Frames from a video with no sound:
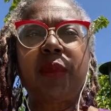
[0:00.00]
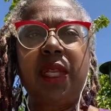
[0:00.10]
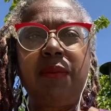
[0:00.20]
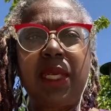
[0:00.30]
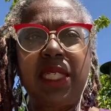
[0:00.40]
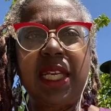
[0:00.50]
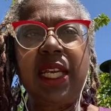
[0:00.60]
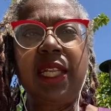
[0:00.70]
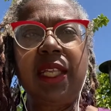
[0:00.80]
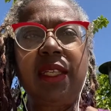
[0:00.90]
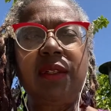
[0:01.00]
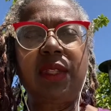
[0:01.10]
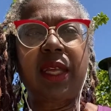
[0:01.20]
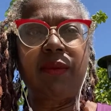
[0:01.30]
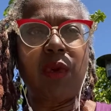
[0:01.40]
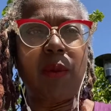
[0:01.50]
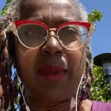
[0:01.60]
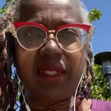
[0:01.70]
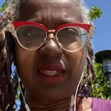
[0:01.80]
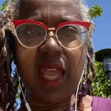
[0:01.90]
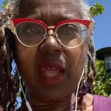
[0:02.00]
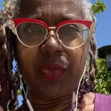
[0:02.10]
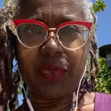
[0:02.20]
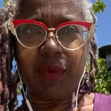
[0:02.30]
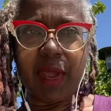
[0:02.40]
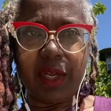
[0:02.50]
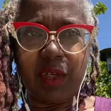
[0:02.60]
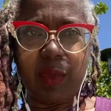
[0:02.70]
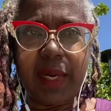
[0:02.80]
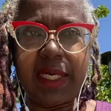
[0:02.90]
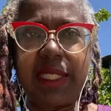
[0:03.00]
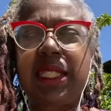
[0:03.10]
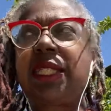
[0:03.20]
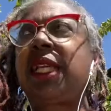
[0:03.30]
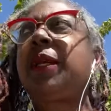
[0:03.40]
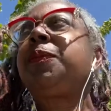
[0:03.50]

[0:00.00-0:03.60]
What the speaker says: in maintaining robust health throughout your pregnancy.